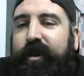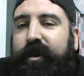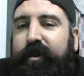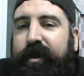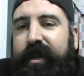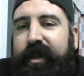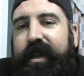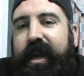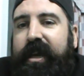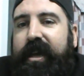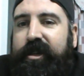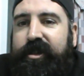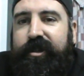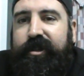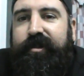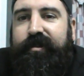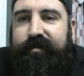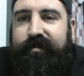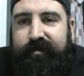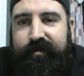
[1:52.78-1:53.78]

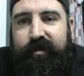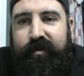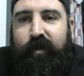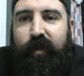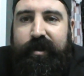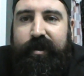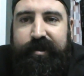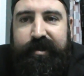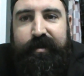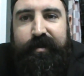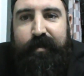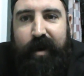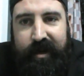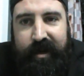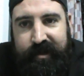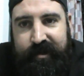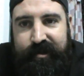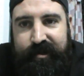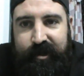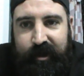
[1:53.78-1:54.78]
connection once the
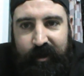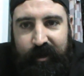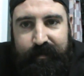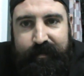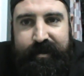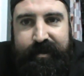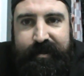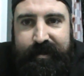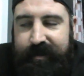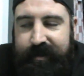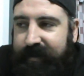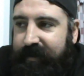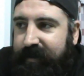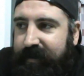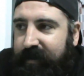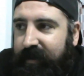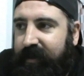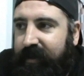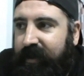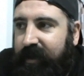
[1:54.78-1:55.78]
money stopped.
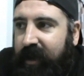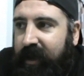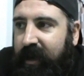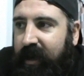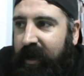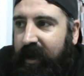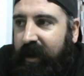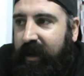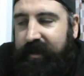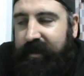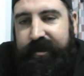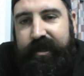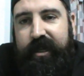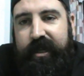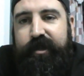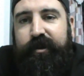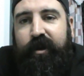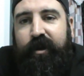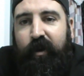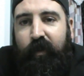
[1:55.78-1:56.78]
I
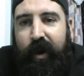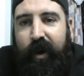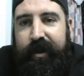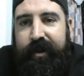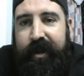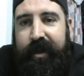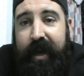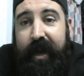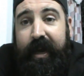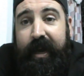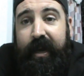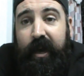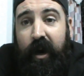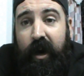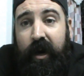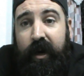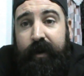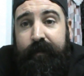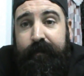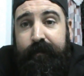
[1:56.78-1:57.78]
said to her one day,
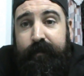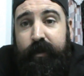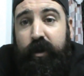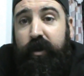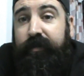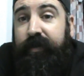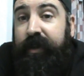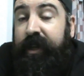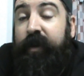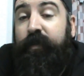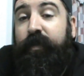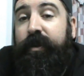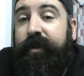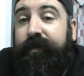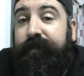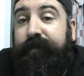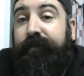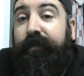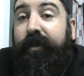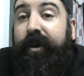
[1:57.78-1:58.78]
I'm moving in with
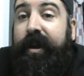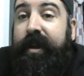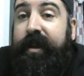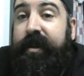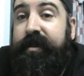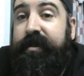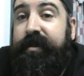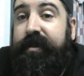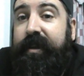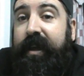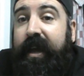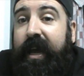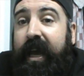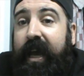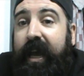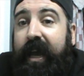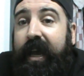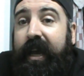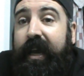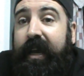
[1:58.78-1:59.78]
a friend
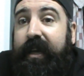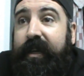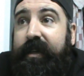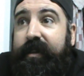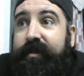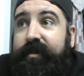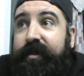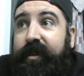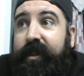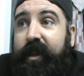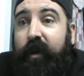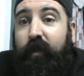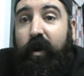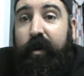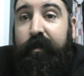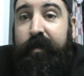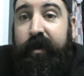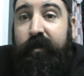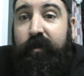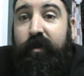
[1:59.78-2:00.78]
and there
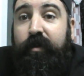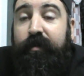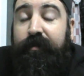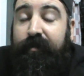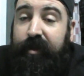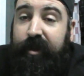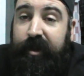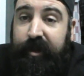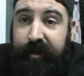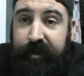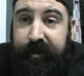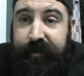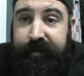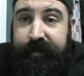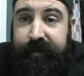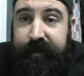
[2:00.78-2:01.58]
won't be room for you.